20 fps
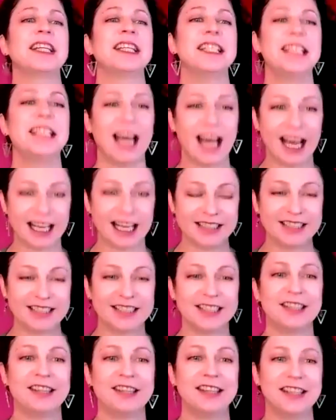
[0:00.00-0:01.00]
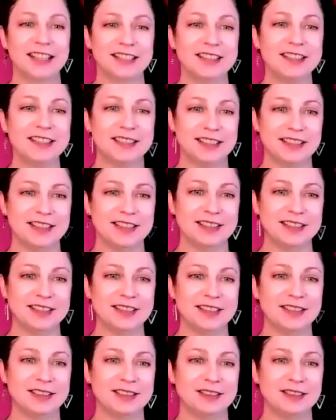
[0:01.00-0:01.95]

yes, this is